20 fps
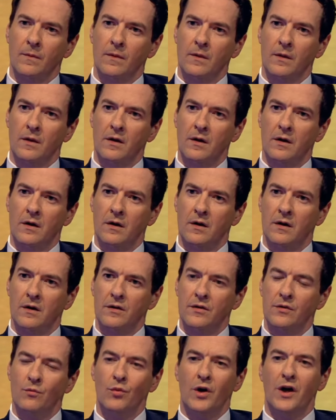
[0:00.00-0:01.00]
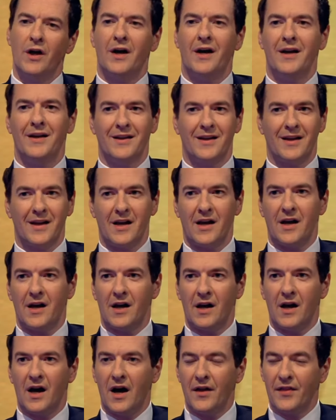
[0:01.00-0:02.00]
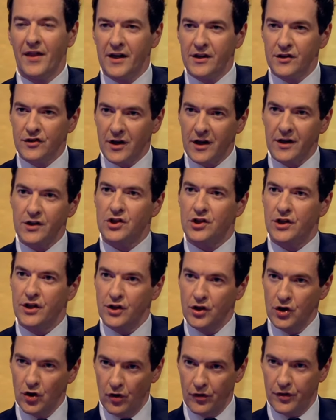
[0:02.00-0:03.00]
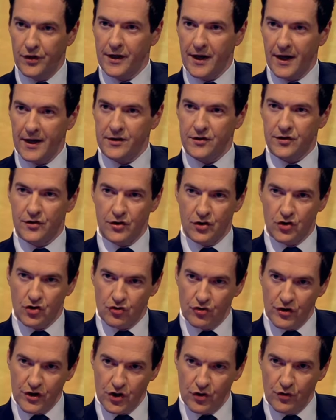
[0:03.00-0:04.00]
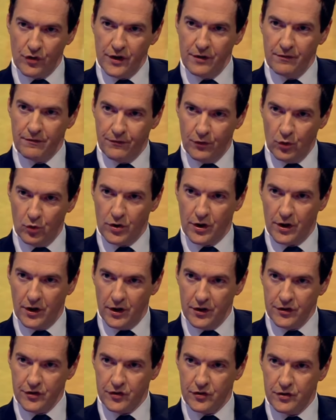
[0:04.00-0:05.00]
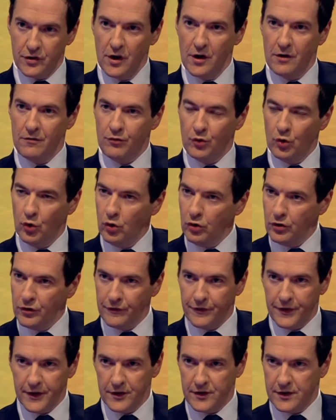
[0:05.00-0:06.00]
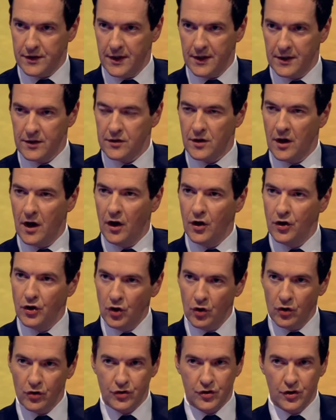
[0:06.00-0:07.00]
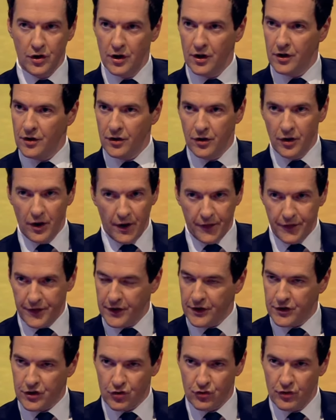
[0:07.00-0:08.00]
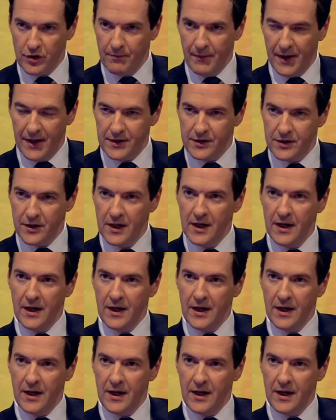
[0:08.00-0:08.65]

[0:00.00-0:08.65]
figures to try uh, to scare people. Uh, that is actually not the case. The Treasury forecasts for all of these things are not at the extreme end.